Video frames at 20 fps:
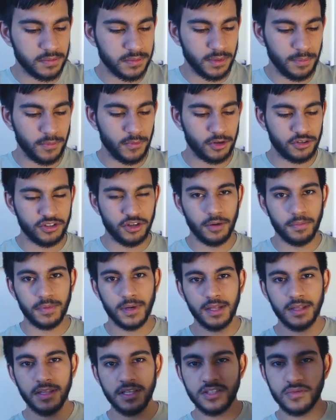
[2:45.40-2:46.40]
some of them look
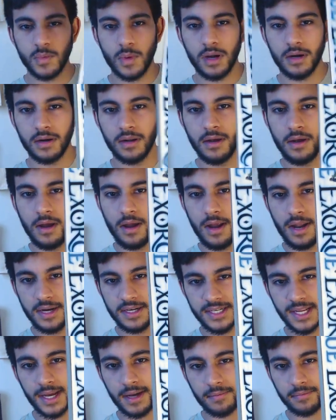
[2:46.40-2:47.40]
dope. Like this one,
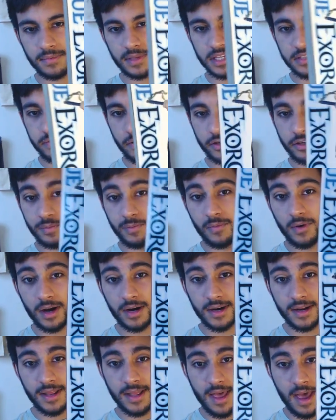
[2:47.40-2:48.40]
damn, that's volume
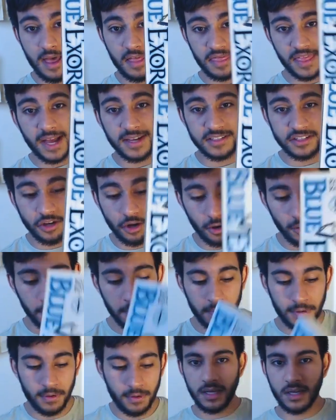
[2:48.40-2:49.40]
one. That's
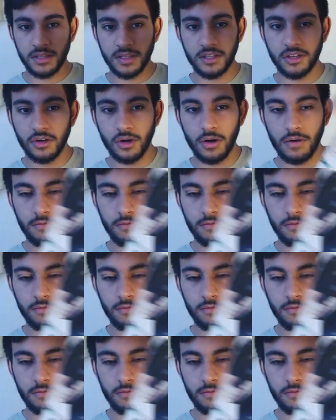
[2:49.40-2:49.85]
dope. And then